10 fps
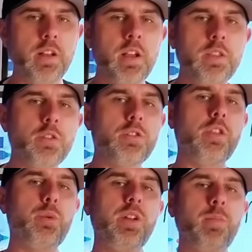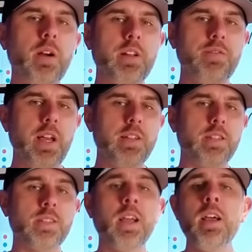Those are the 3 market
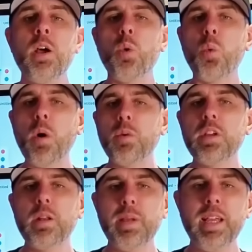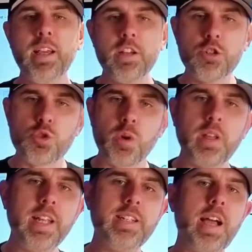phases. What we're going to be
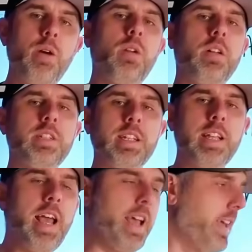drilling down on today